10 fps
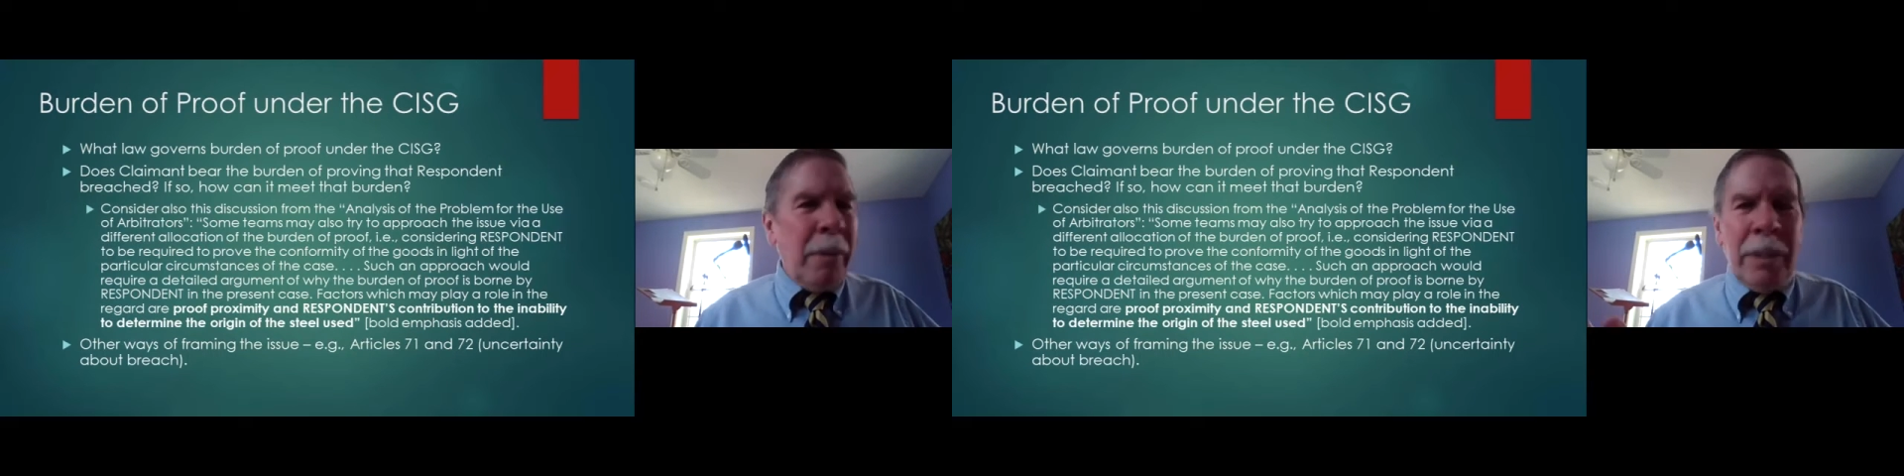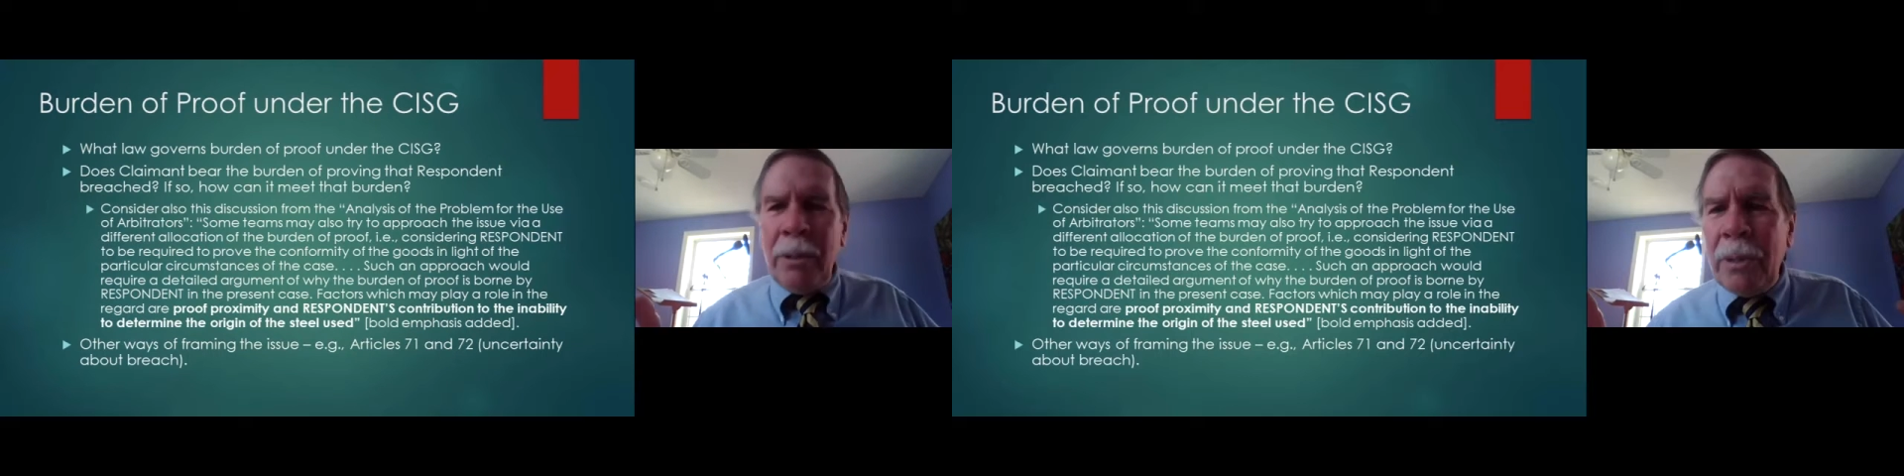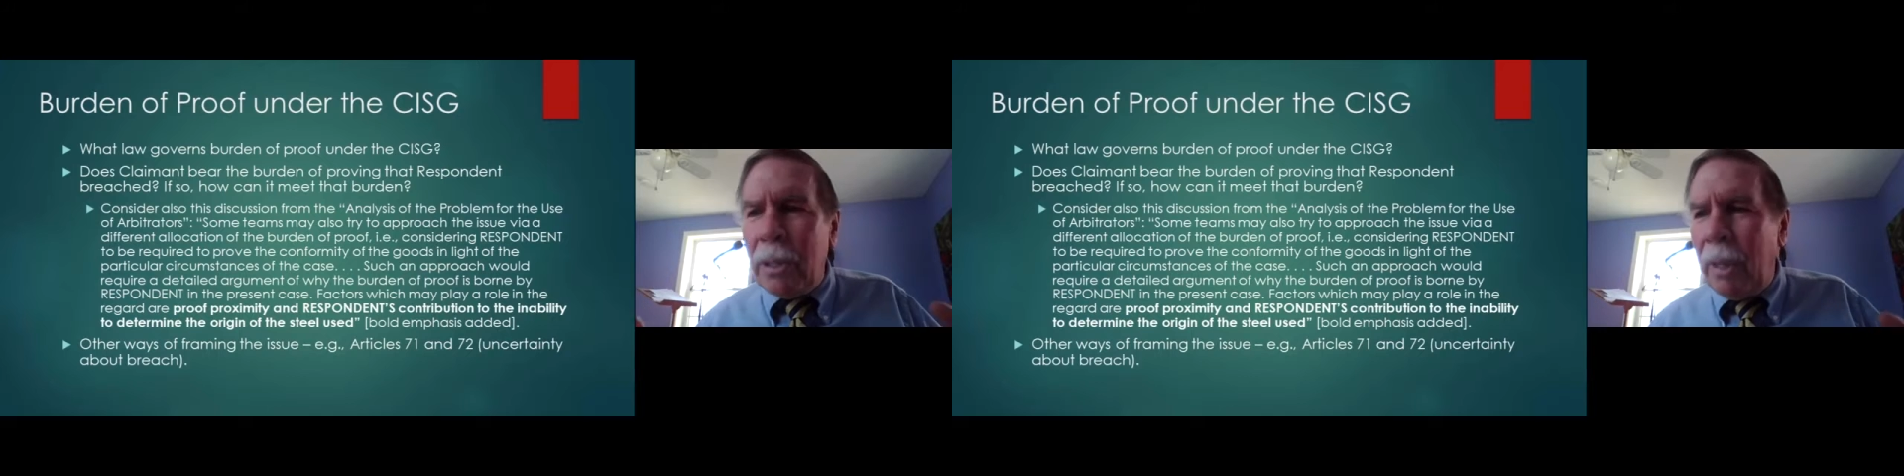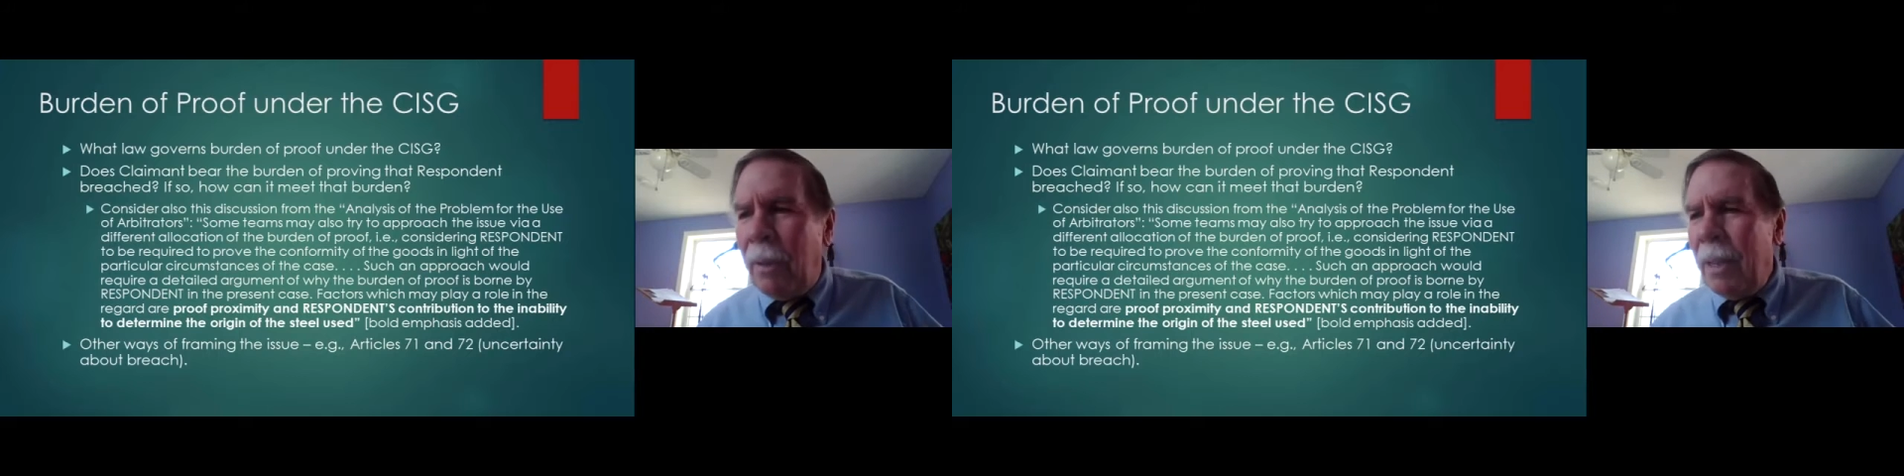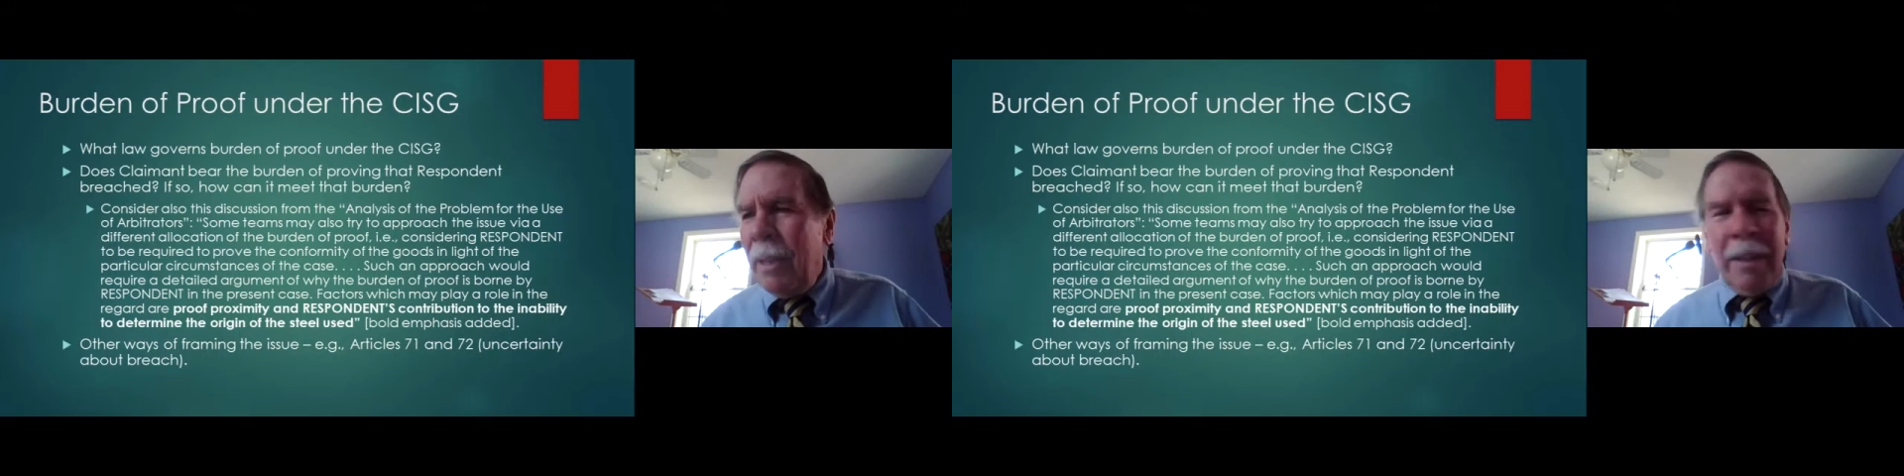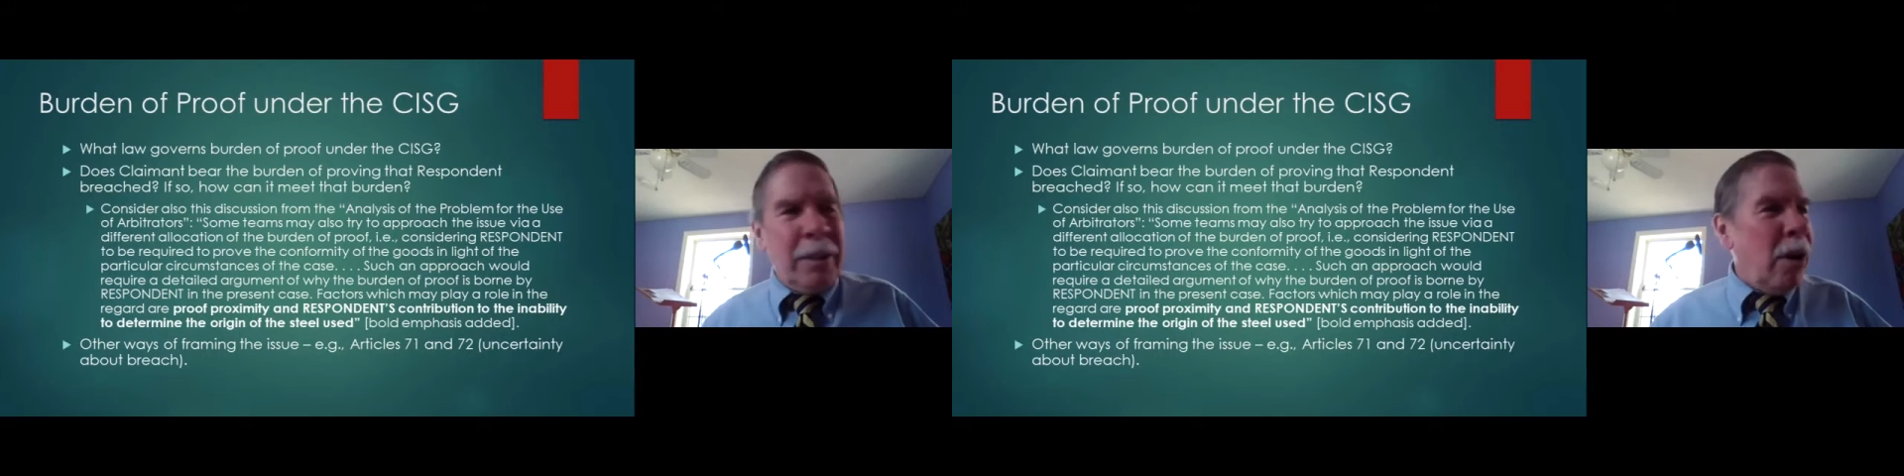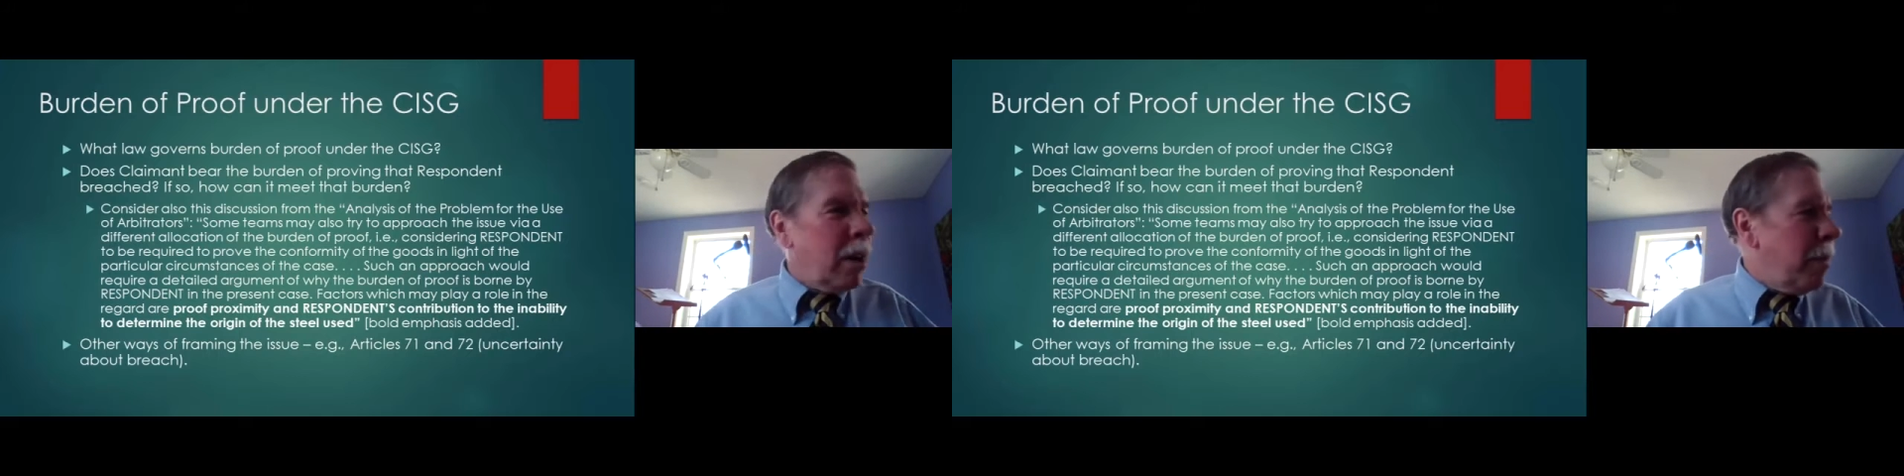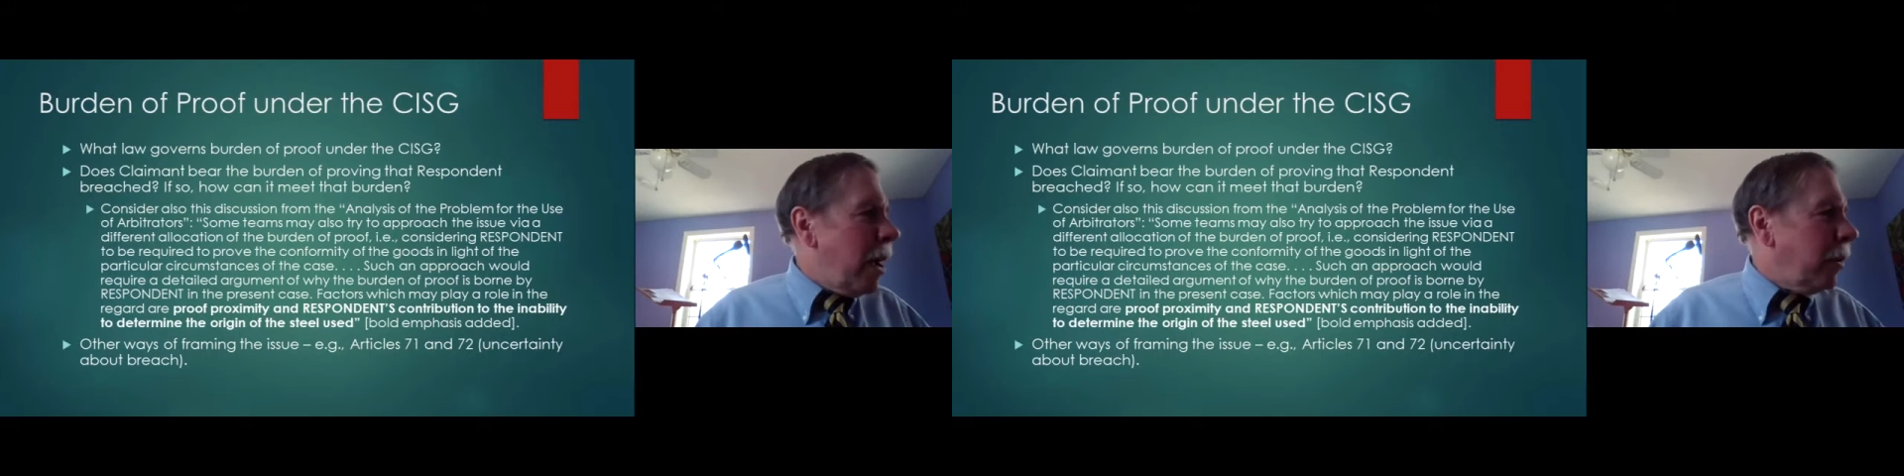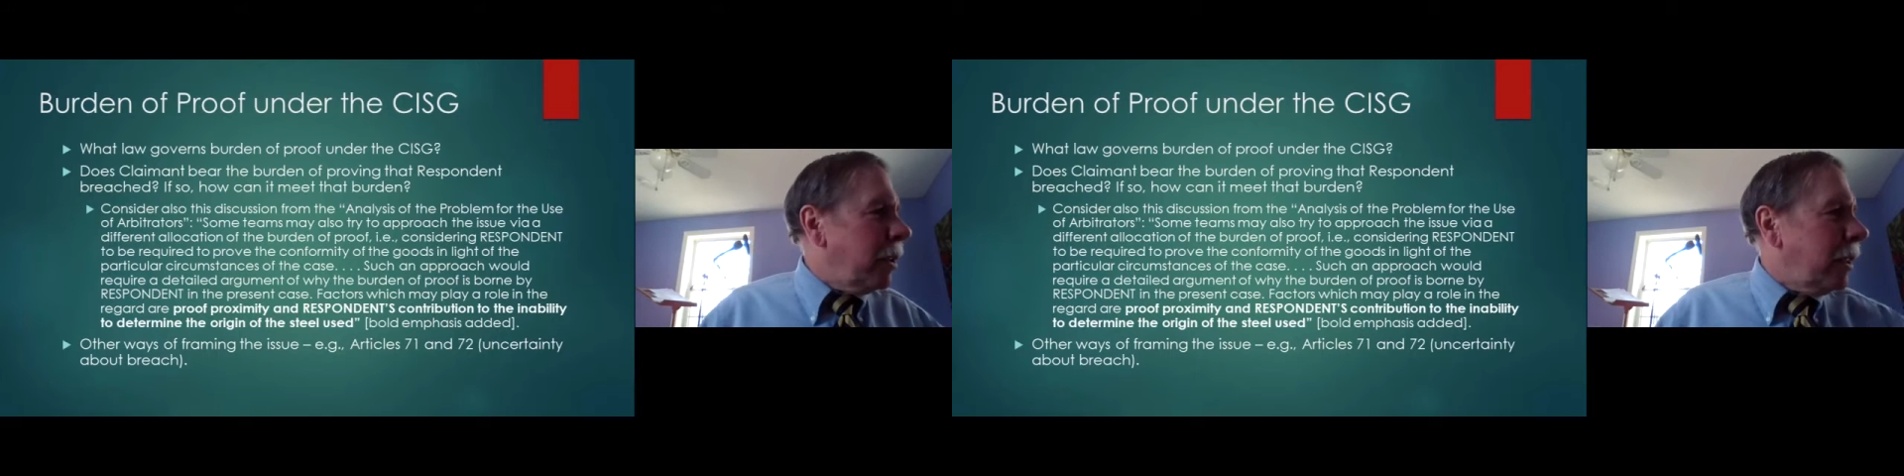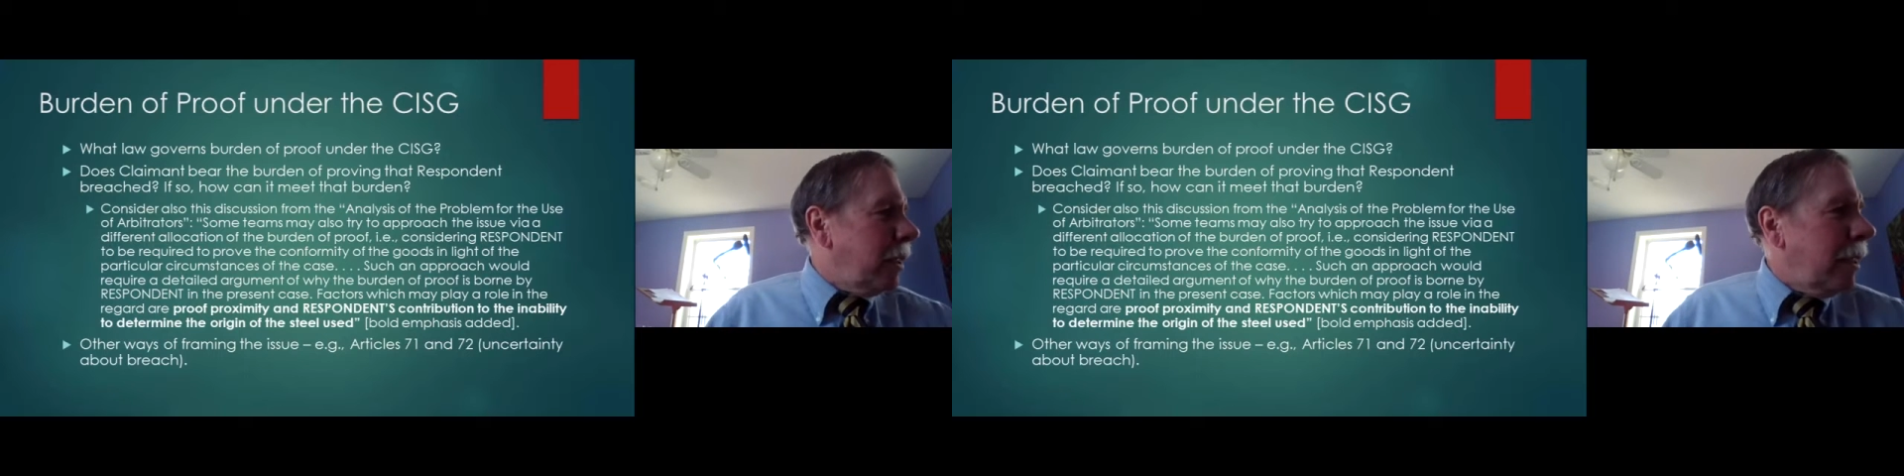always talk
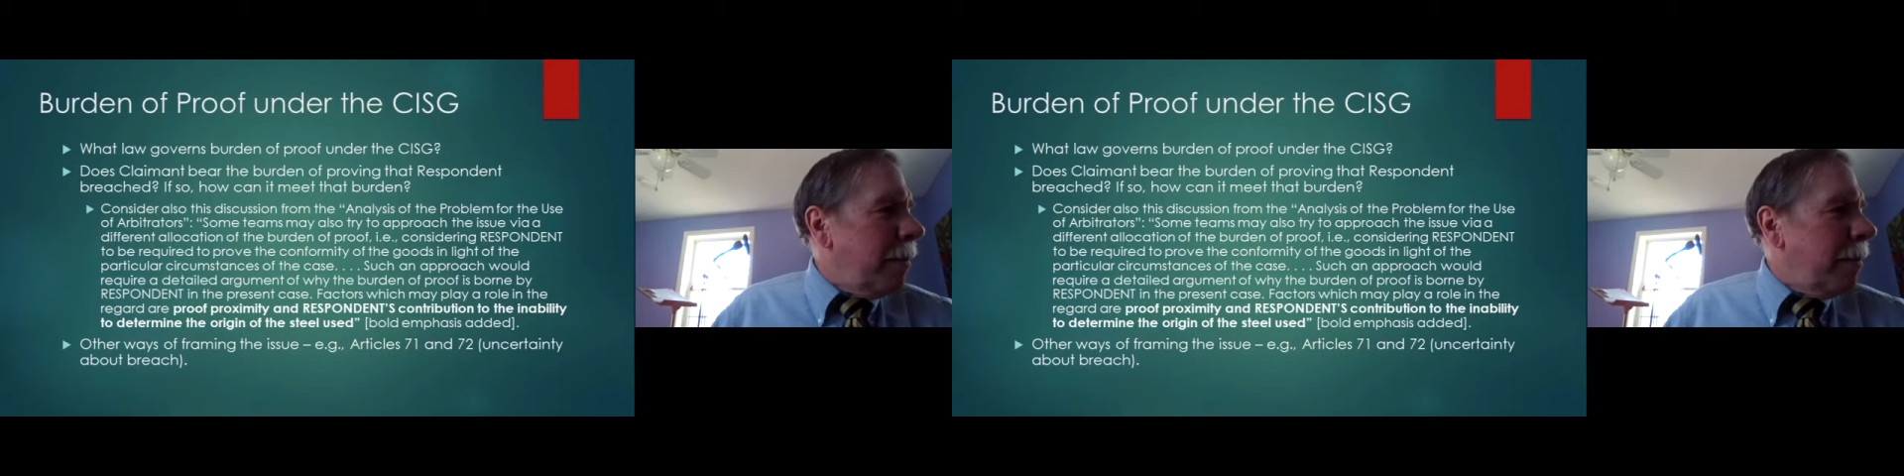about,